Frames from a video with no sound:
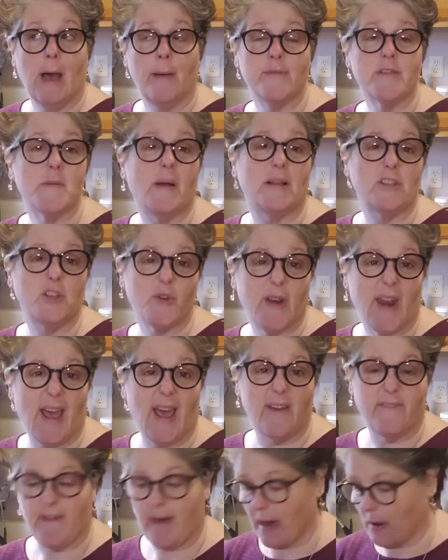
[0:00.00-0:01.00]
It's about 2.5
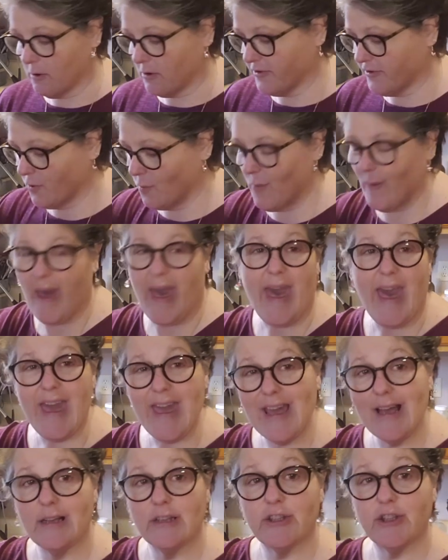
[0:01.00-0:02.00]
hours
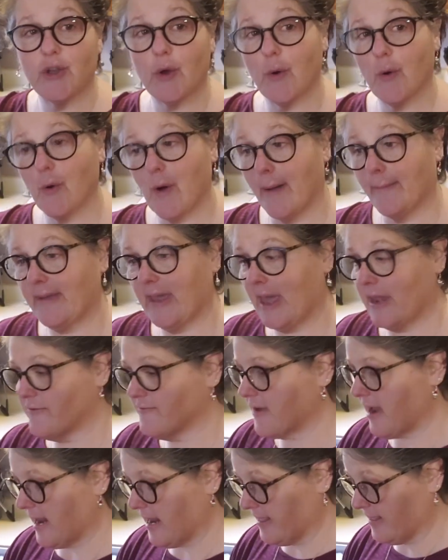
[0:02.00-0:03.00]
away. So I'm
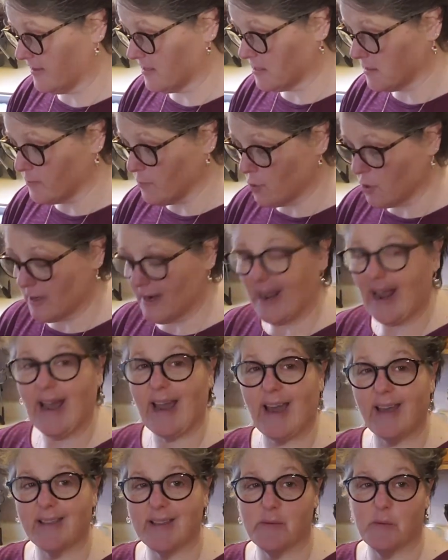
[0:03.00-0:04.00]
getting ready this morning. I
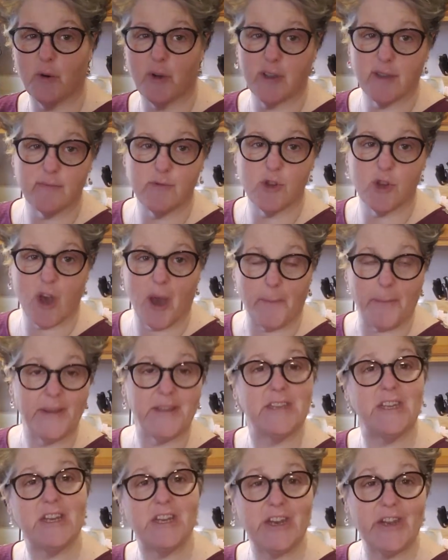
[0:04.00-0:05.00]
got some Christmas
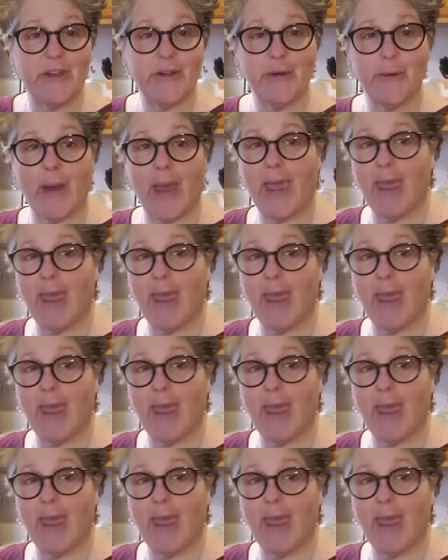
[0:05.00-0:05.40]
shopping to do